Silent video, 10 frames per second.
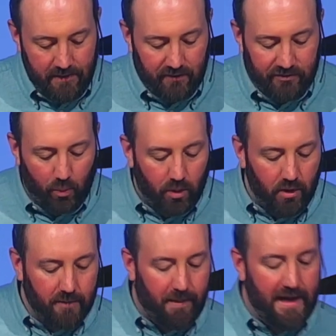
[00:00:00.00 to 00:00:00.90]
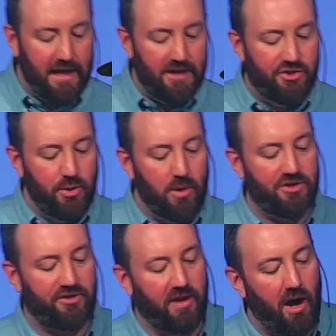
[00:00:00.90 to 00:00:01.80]
There's a work by a
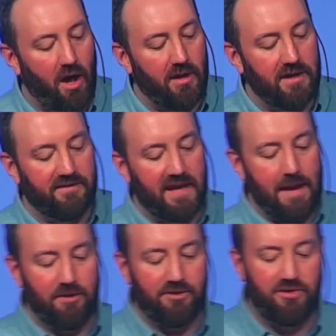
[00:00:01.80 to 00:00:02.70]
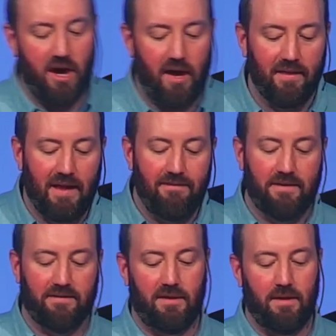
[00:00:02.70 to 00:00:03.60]
Jewish scholar. His name is John
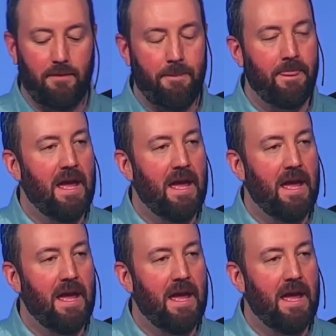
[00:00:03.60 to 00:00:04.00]
Levinson.